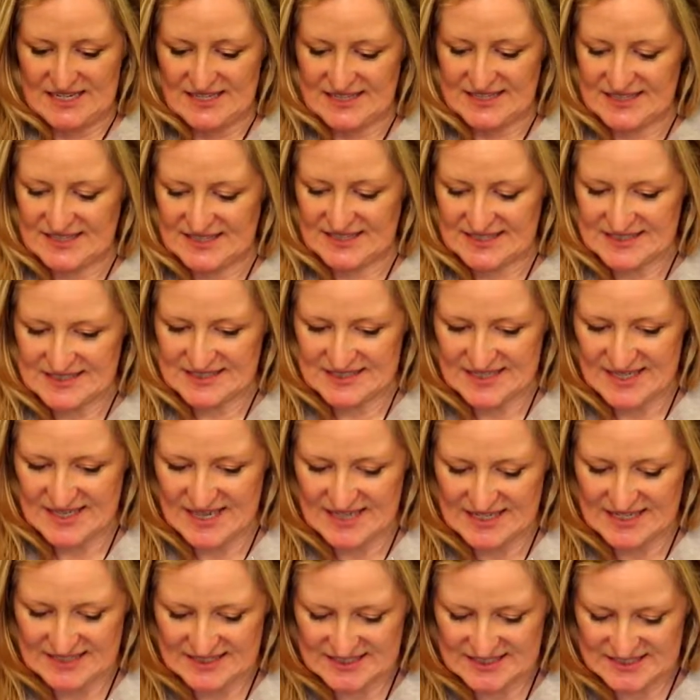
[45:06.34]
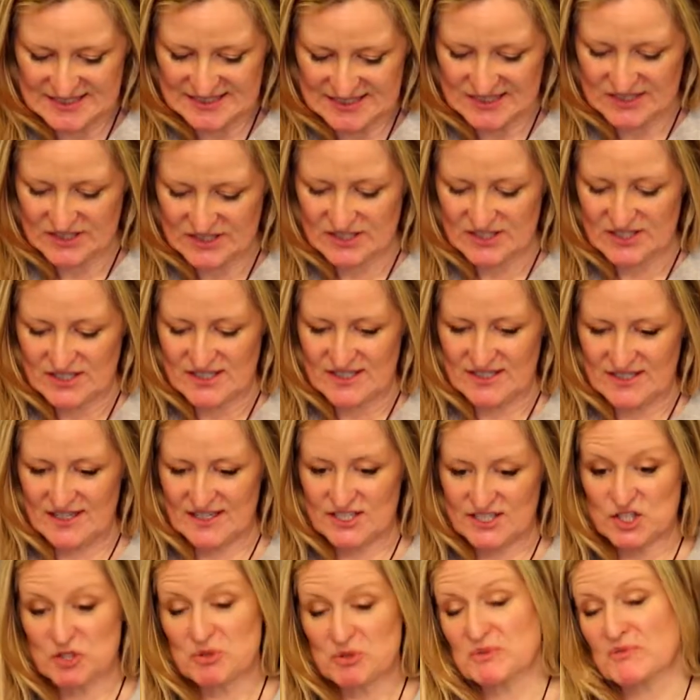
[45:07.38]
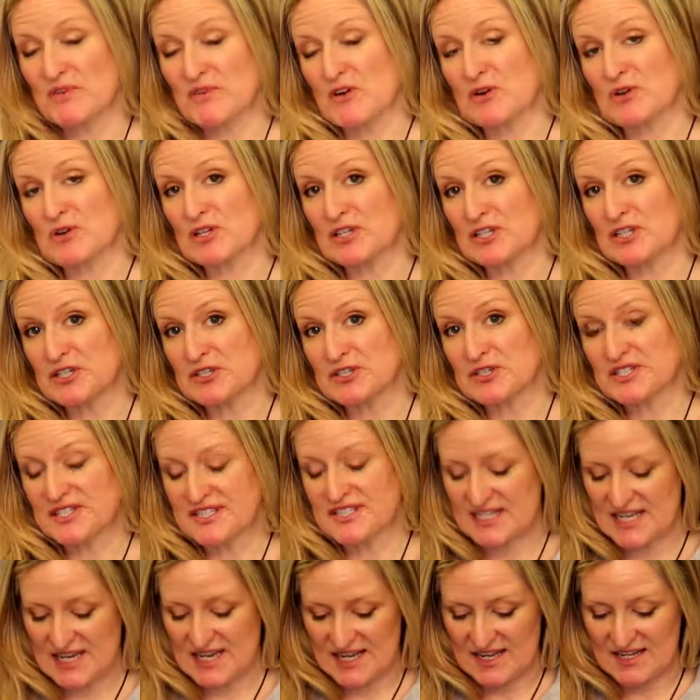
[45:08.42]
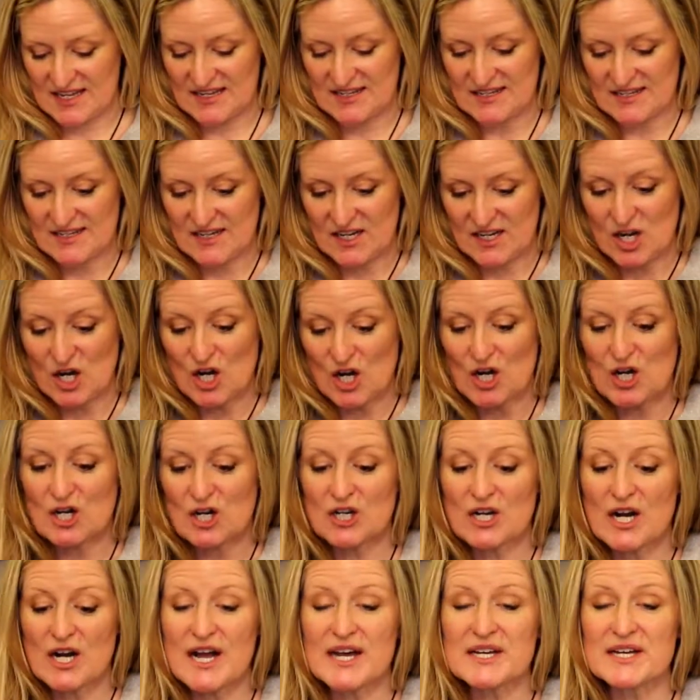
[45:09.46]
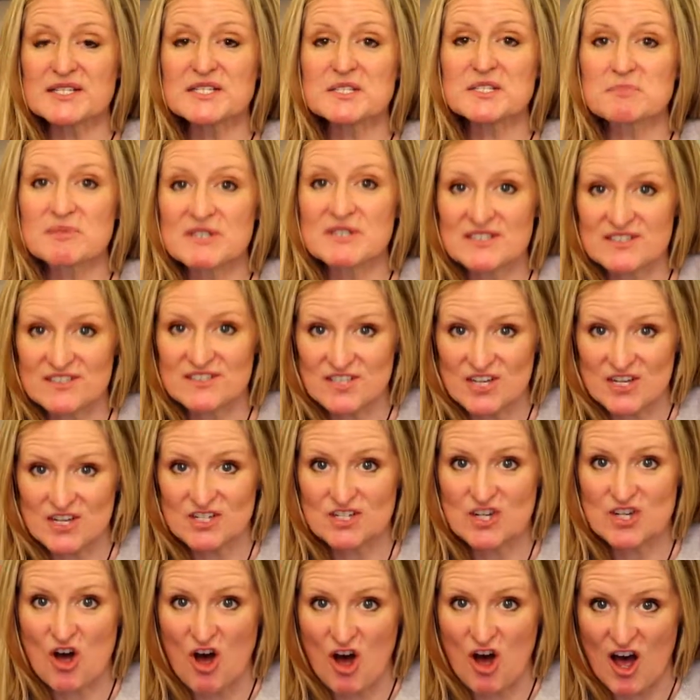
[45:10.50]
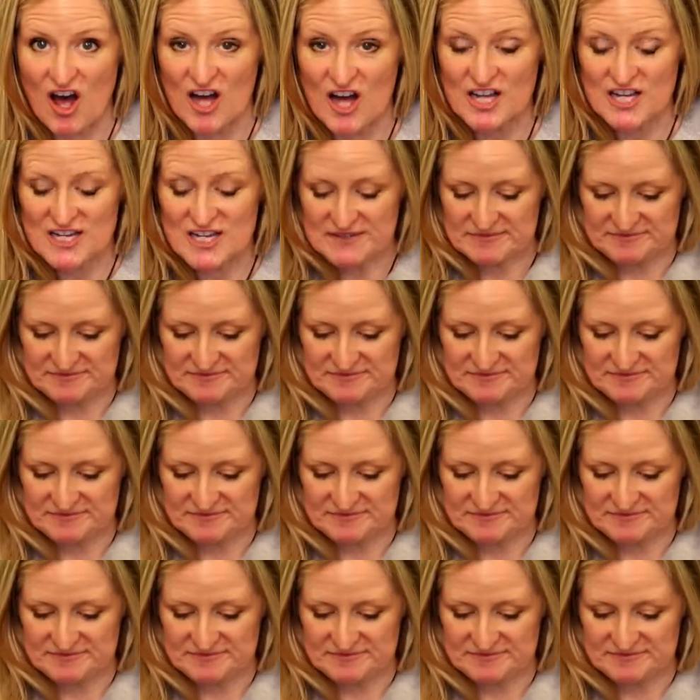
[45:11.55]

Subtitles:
is that, and she was very clear to say, her husband's dog